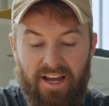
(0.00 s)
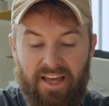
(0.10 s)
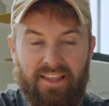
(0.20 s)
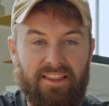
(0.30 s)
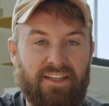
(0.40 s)

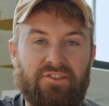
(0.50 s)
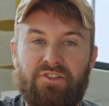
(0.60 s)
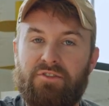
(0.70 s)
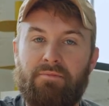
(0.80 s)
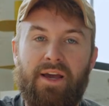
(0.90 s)
I think this
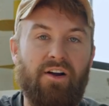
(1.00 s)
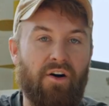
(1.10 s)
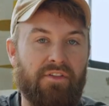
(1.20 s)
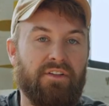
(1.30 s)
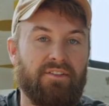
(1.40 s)
just made
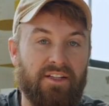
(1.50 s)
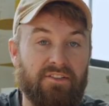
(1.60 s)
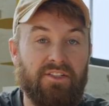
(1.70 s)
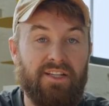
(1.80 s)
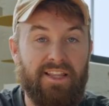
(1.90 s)
all the
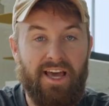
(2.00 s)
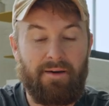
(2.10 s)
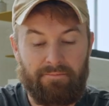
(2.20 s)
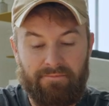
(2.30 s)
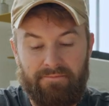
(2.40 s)
sense to them.